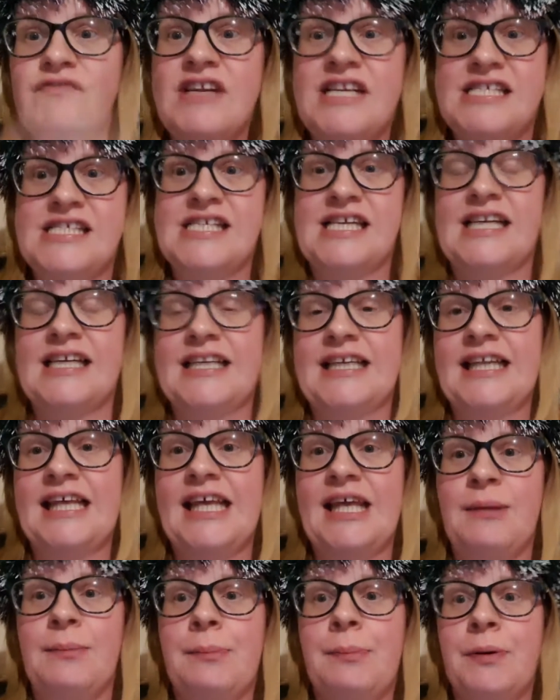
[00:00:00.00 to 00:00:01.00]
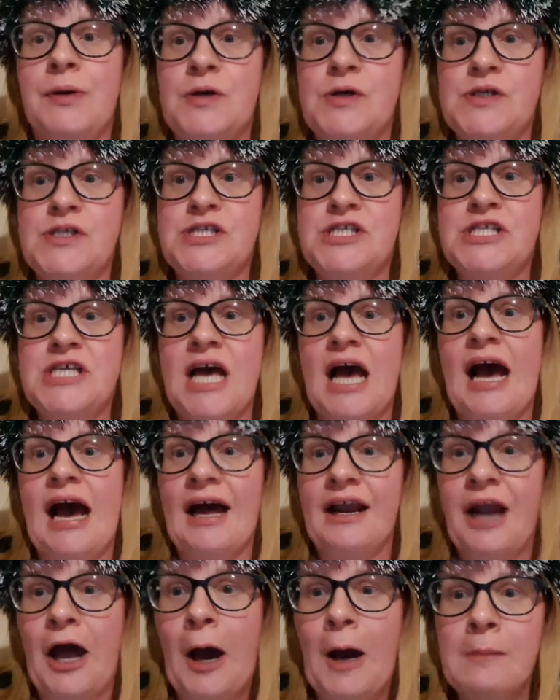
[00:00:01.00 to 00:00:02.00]
recently put
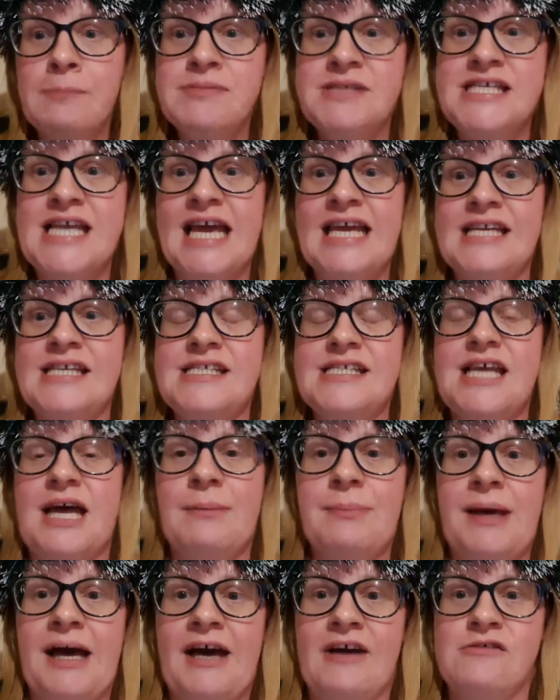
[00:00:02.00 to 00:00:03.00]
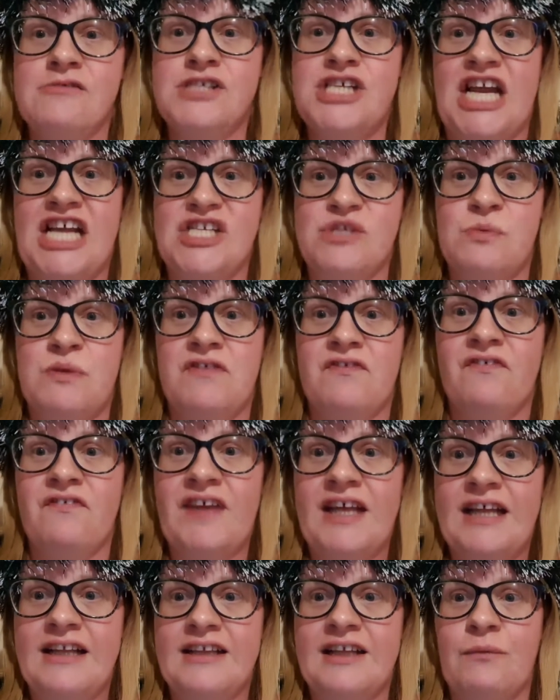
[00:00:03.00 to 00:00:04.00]
an update about Chats with
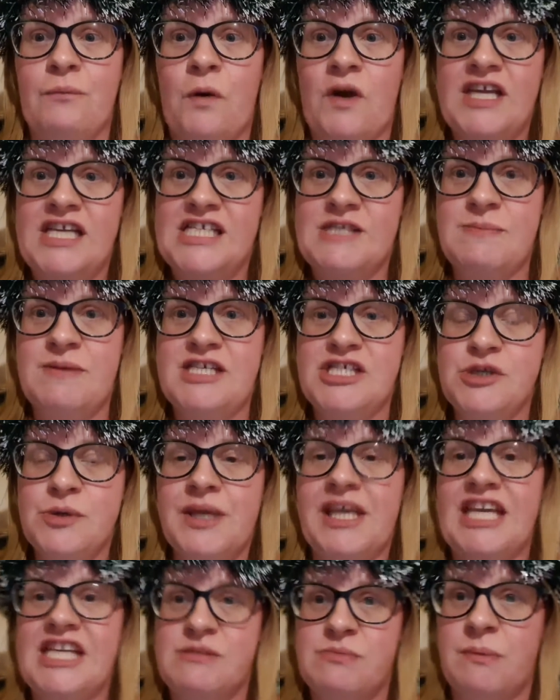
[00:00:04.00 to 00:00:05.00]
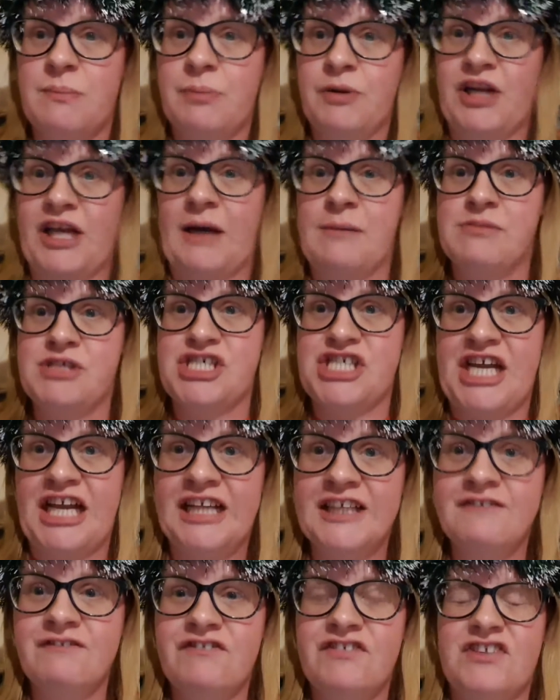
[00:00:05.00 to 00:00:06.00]
Phil and what he's been doing. He's been putting up
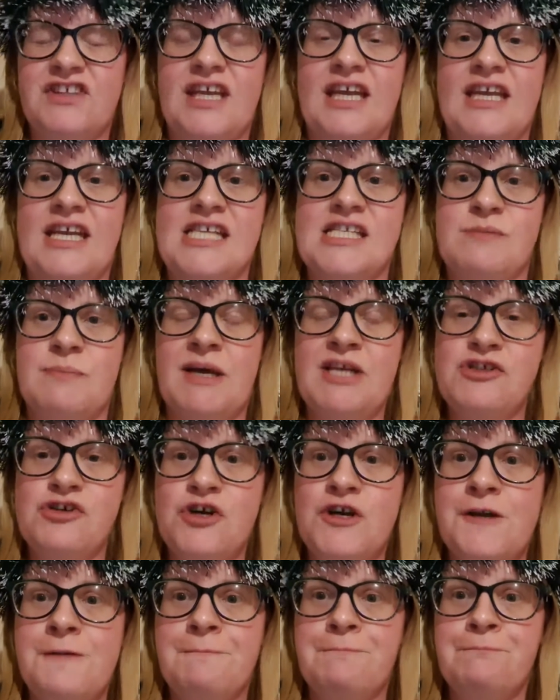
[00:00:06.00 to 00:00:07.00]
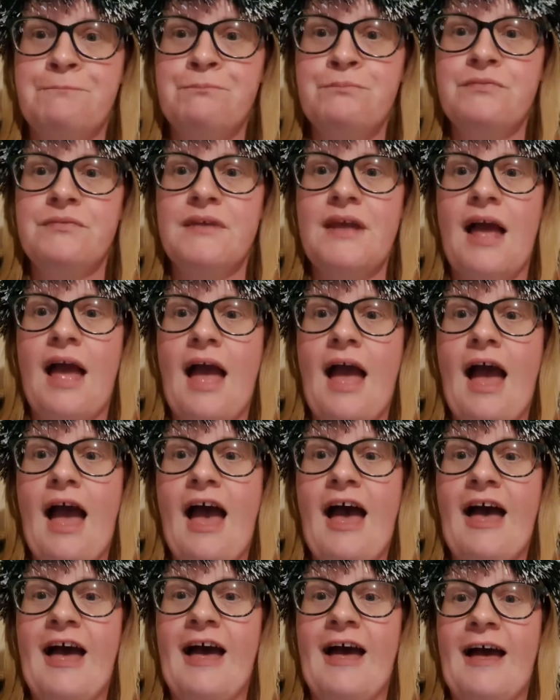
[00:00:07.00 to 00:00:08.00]
shelves in his bedroom,
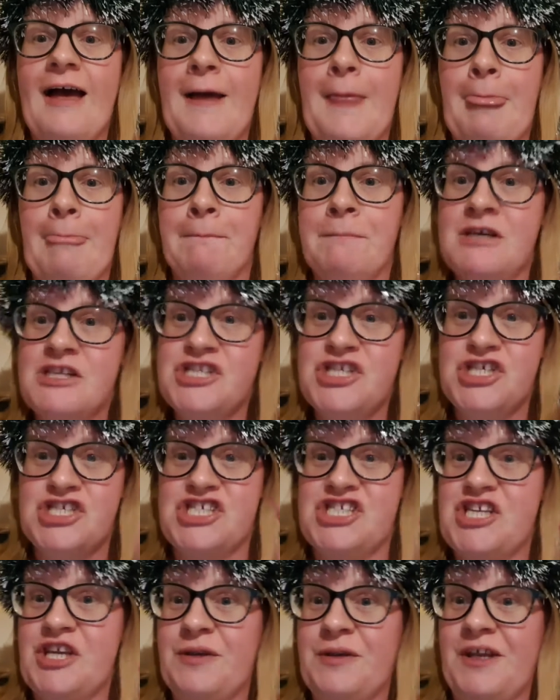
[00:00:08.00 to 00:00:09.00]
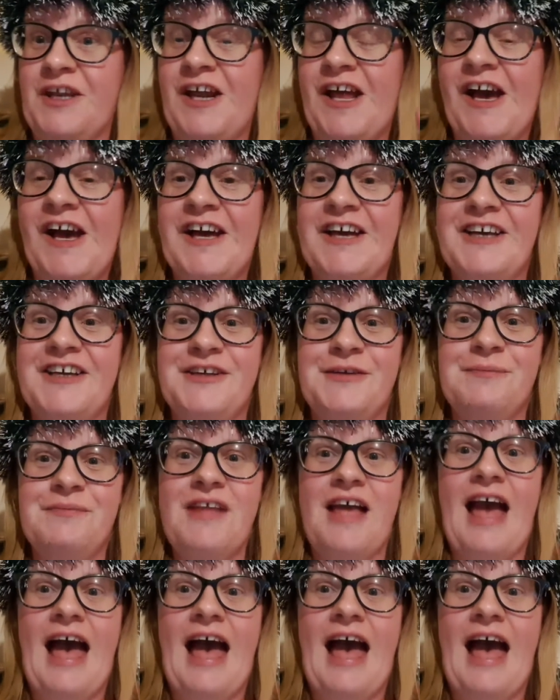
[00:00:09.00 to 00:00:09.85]
um, just so you know.